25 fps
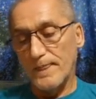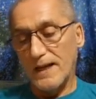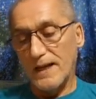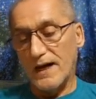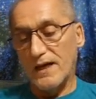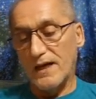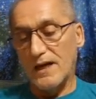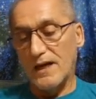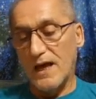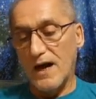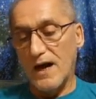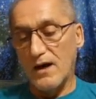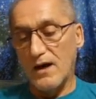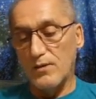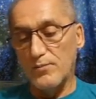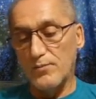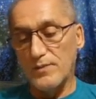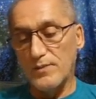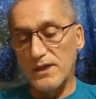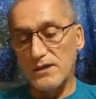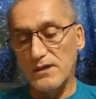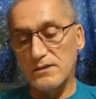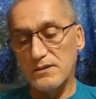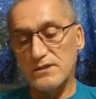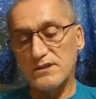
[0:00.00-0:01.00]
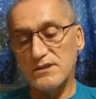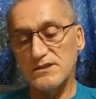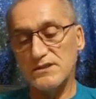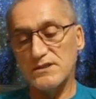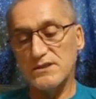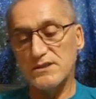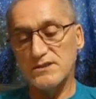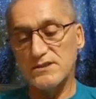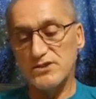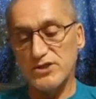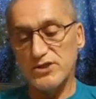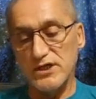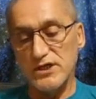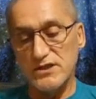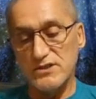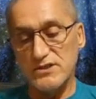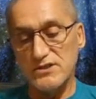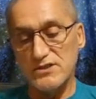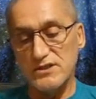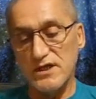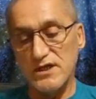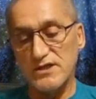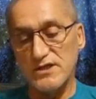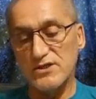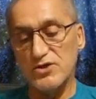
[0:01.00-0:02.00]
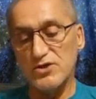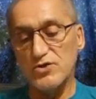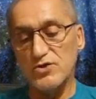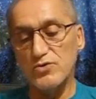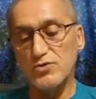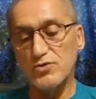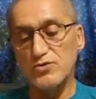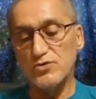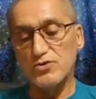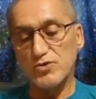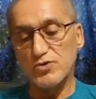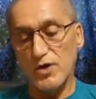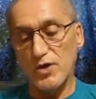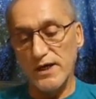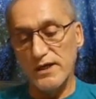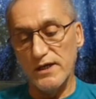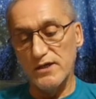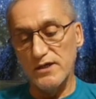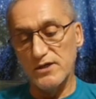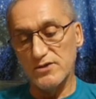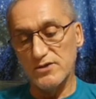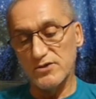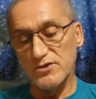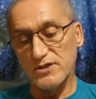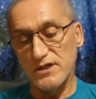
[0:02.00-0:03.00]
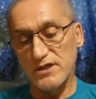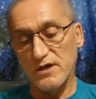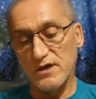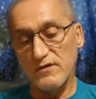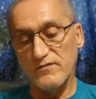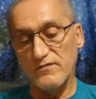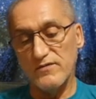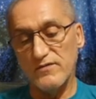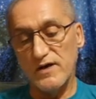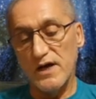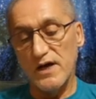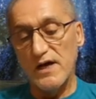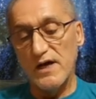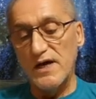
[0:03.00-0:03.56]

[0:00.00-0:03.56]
Allow me to suggest that you train yourself